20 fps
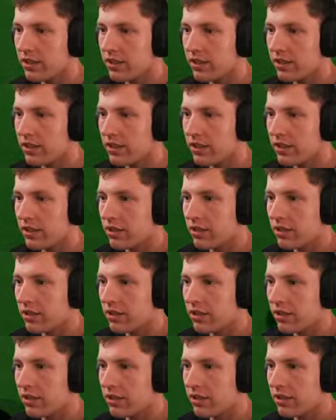
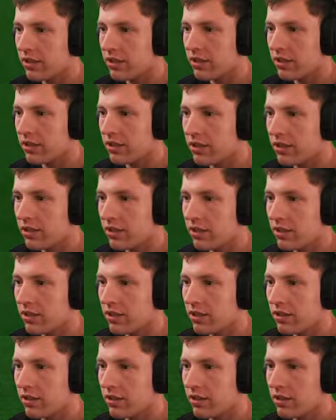
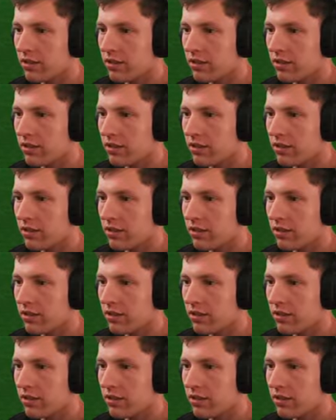(no one is talking)